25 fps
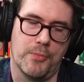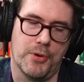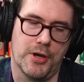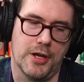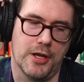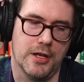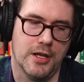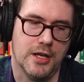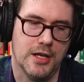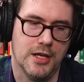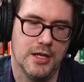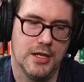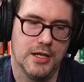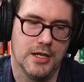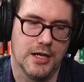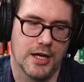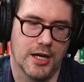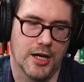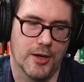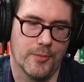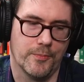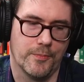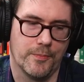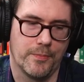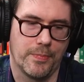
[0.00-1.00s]
But
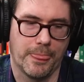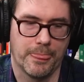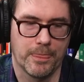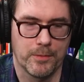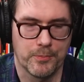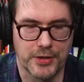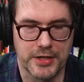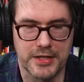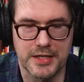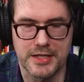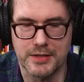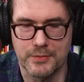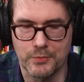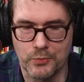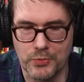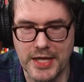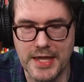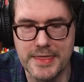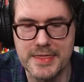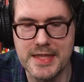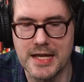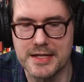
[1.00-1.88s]
um, But in